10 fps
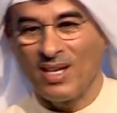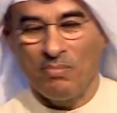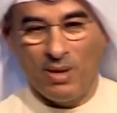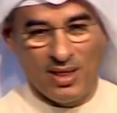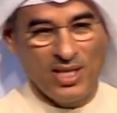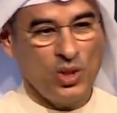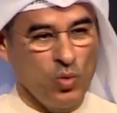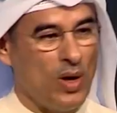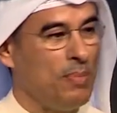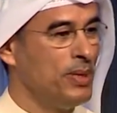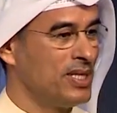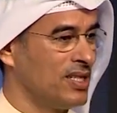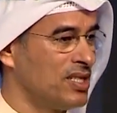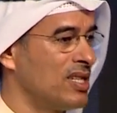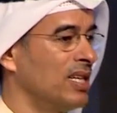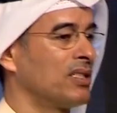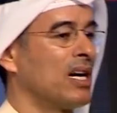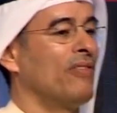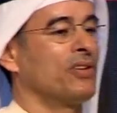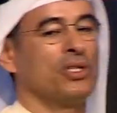but this one business that
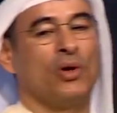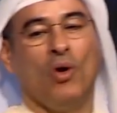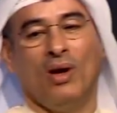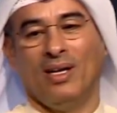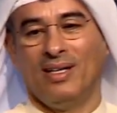covers it all.